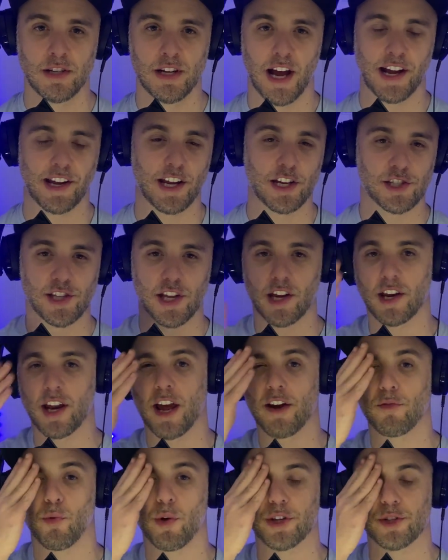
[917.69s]
I guess they can
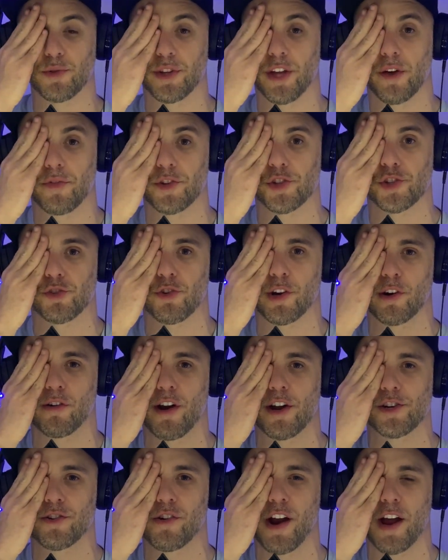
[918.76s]
have ones without the string
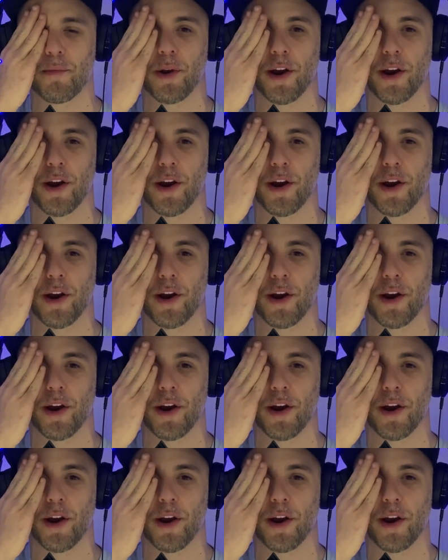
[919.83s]
around your eye,